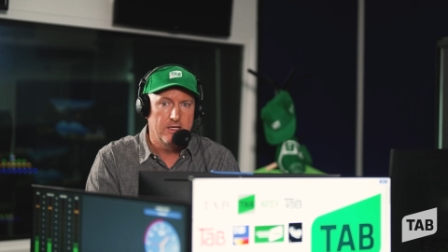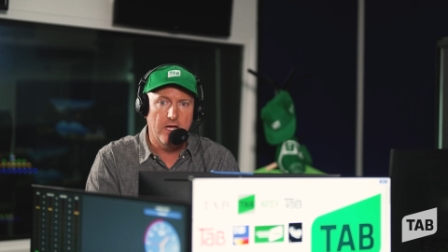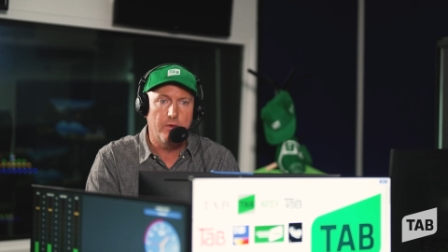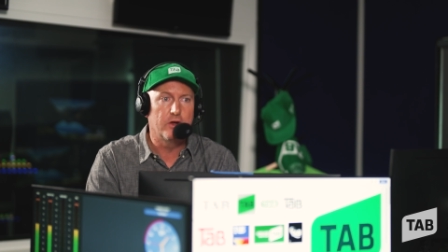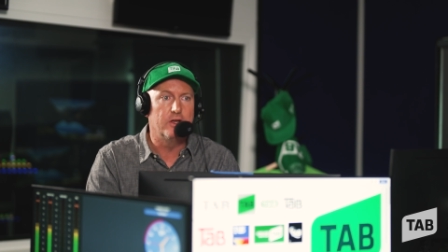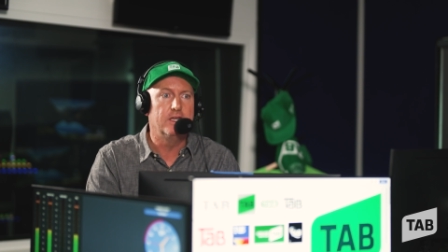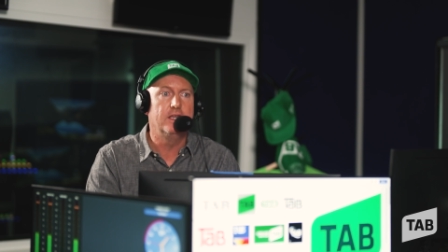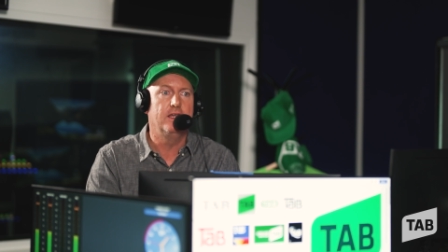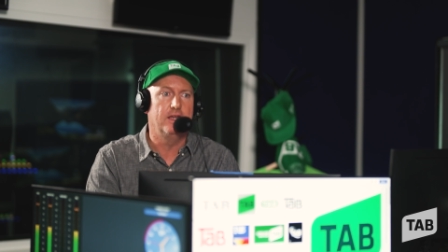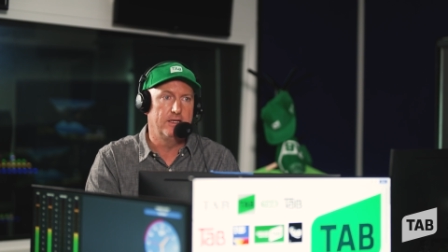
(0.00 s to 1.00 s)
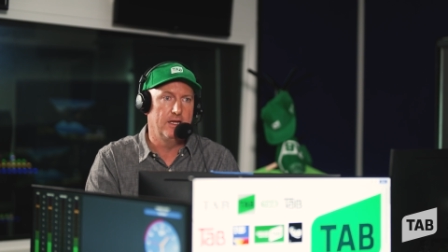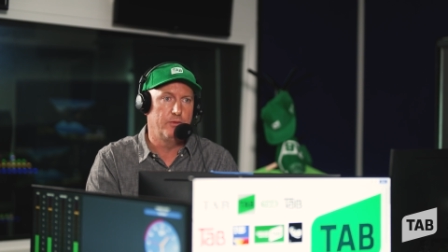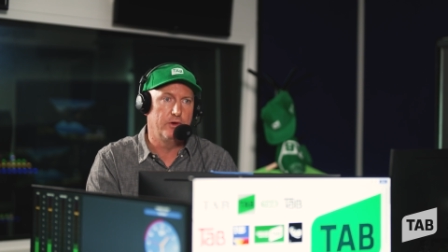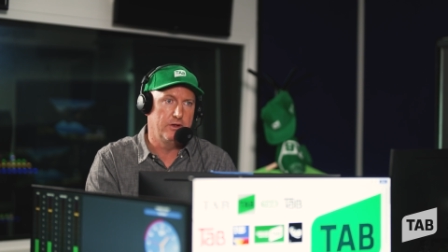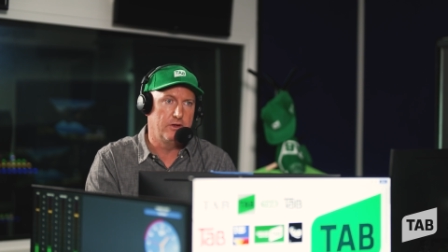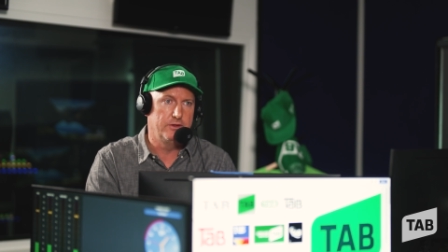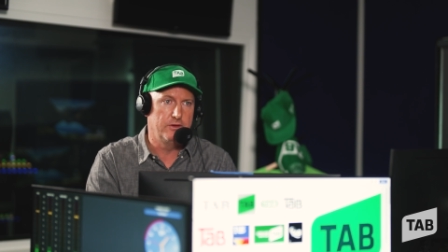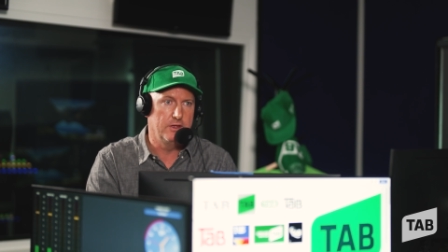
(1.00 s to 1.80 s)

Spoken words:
No one got near 10.92.